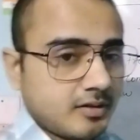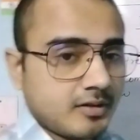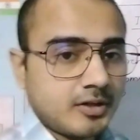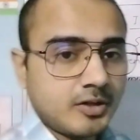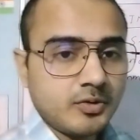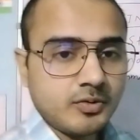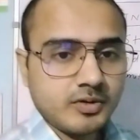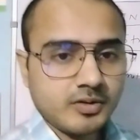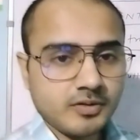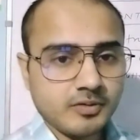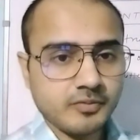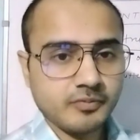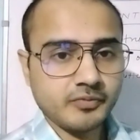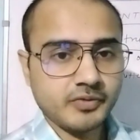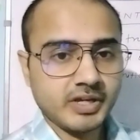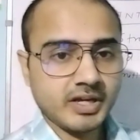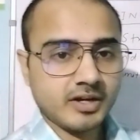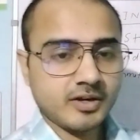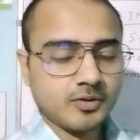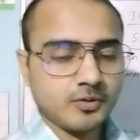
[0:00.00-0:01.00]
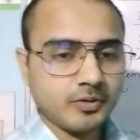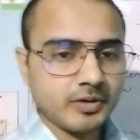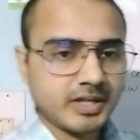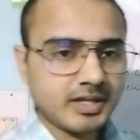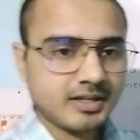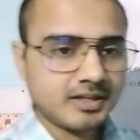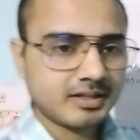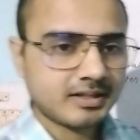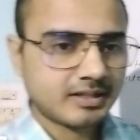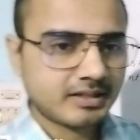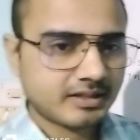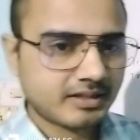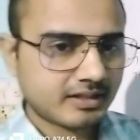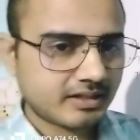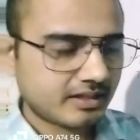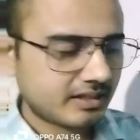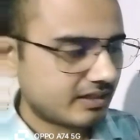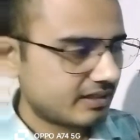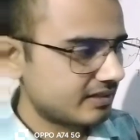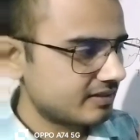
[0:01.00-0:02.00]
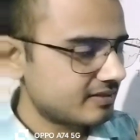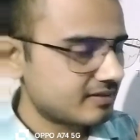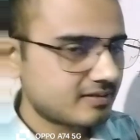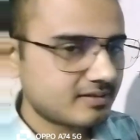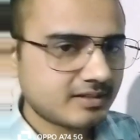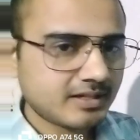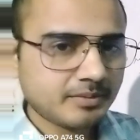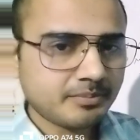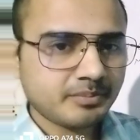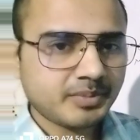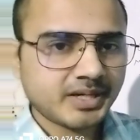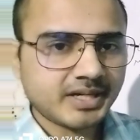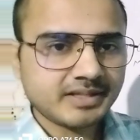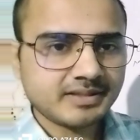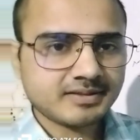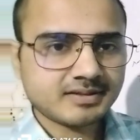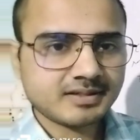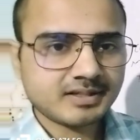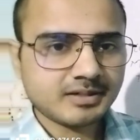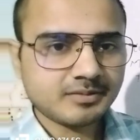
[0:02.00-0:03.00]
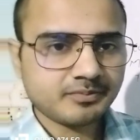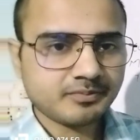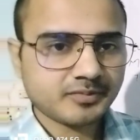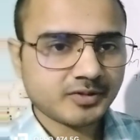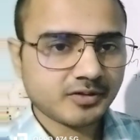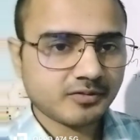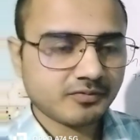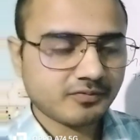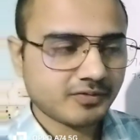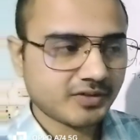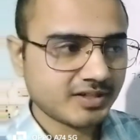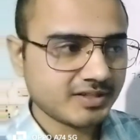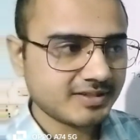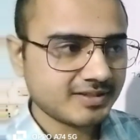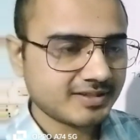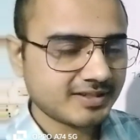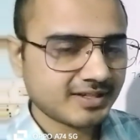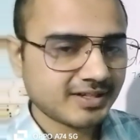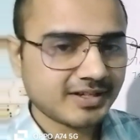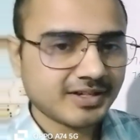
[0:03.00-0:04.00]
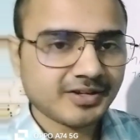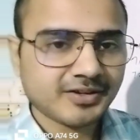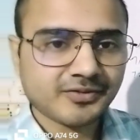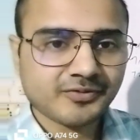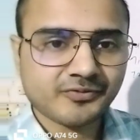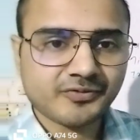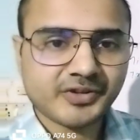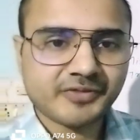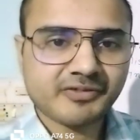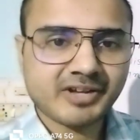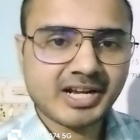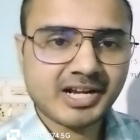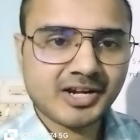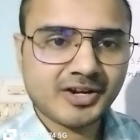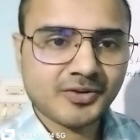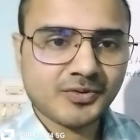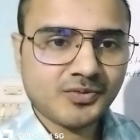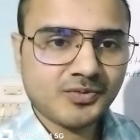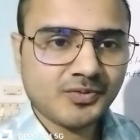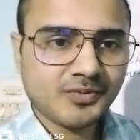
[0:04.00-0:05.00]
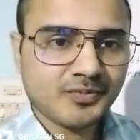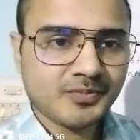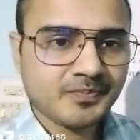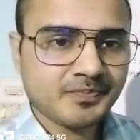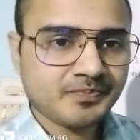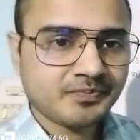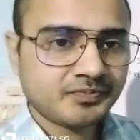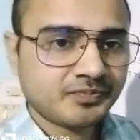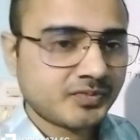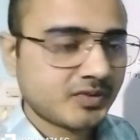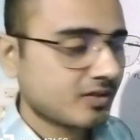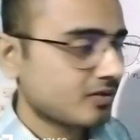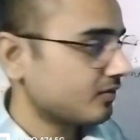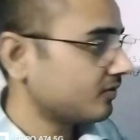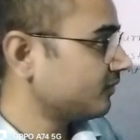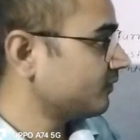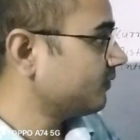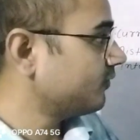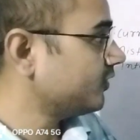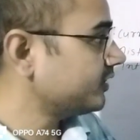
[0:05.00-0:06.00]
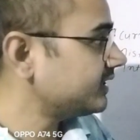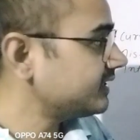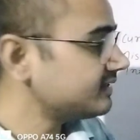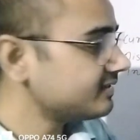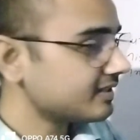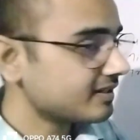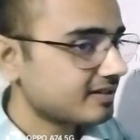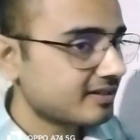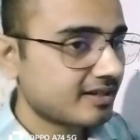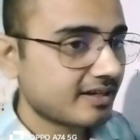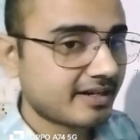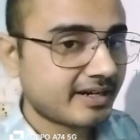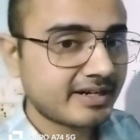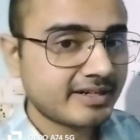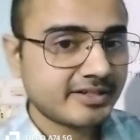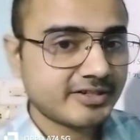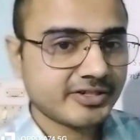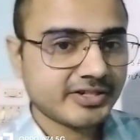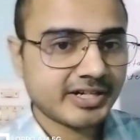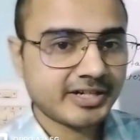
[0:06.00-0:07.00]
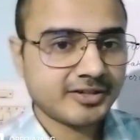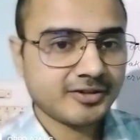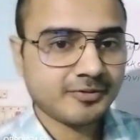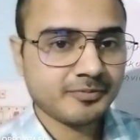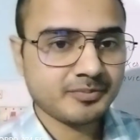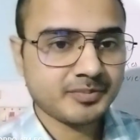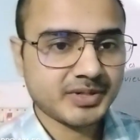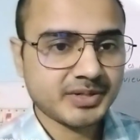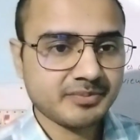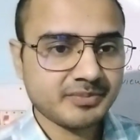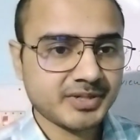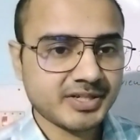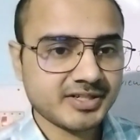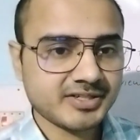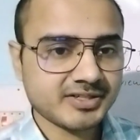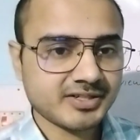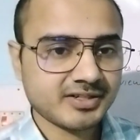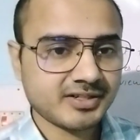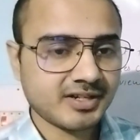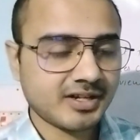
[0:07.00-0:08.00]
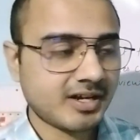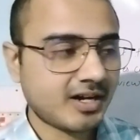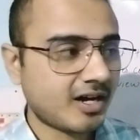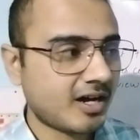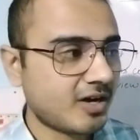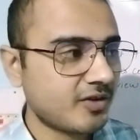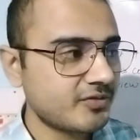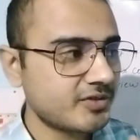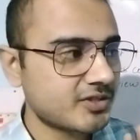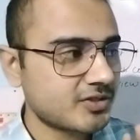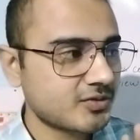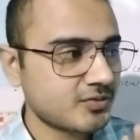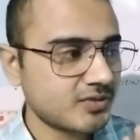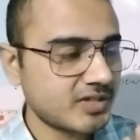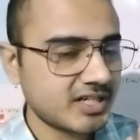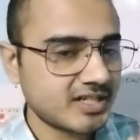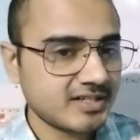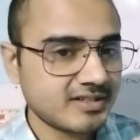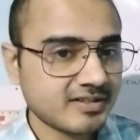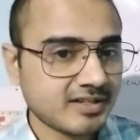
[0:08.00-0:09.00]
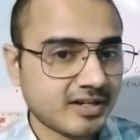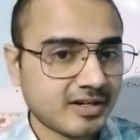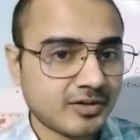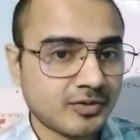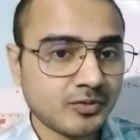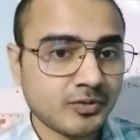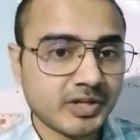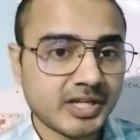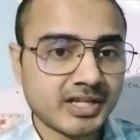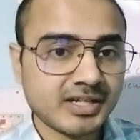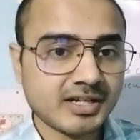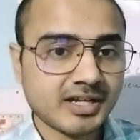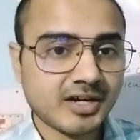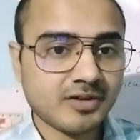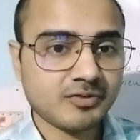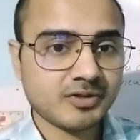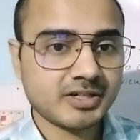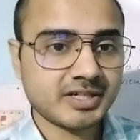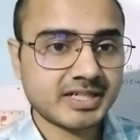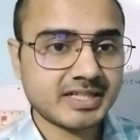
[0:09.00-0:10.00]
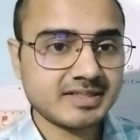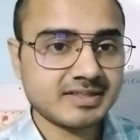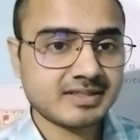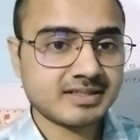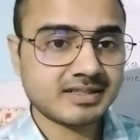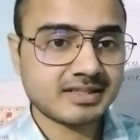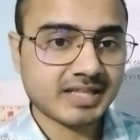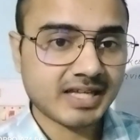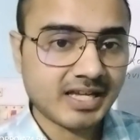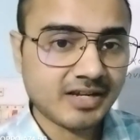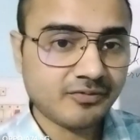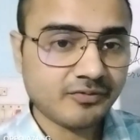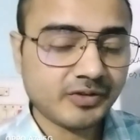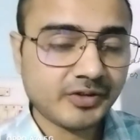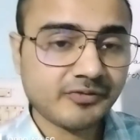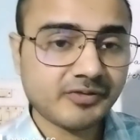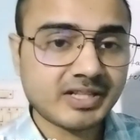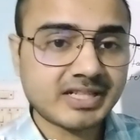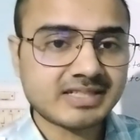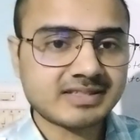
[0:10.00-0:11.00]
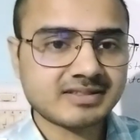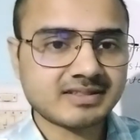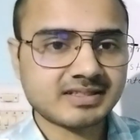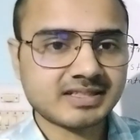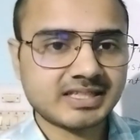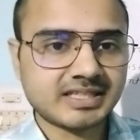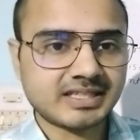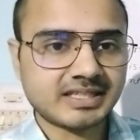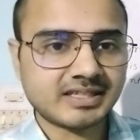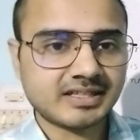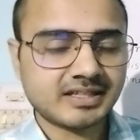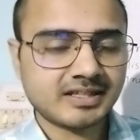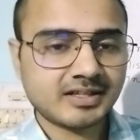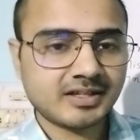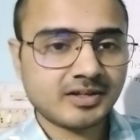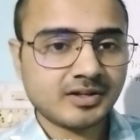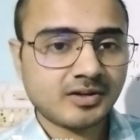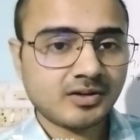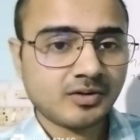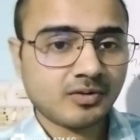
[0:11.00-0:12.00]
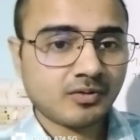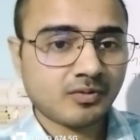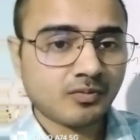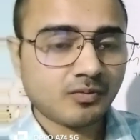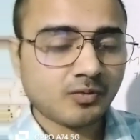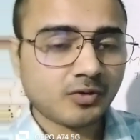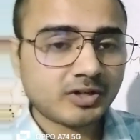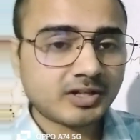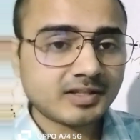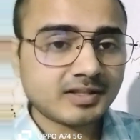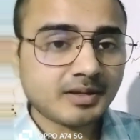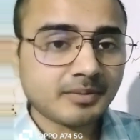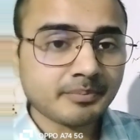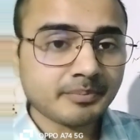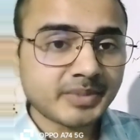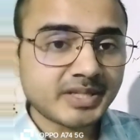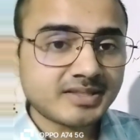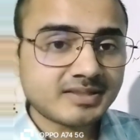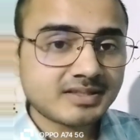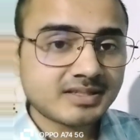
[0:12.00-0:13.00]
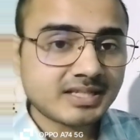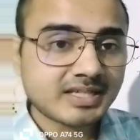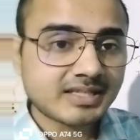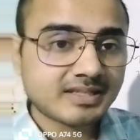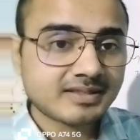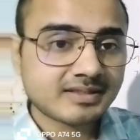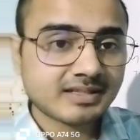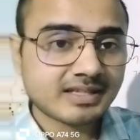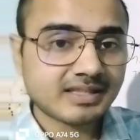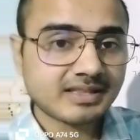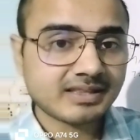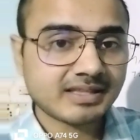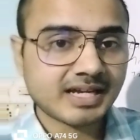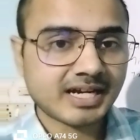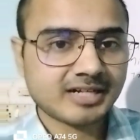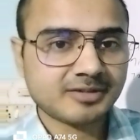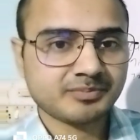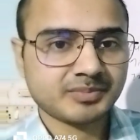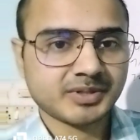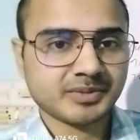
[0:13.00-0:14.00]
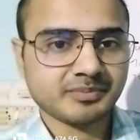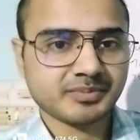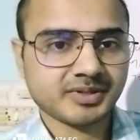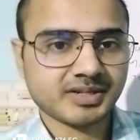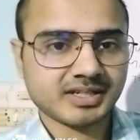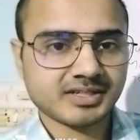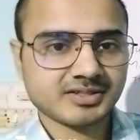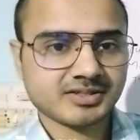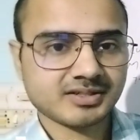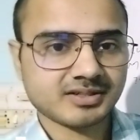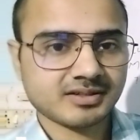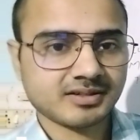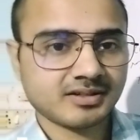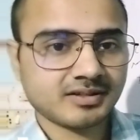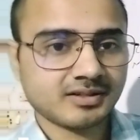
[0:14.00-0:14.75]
Look, we are going step by step. First, we will know what is the current trend of preparation, how students are going nowadays. Then we will see what are the mistakes in that preparation.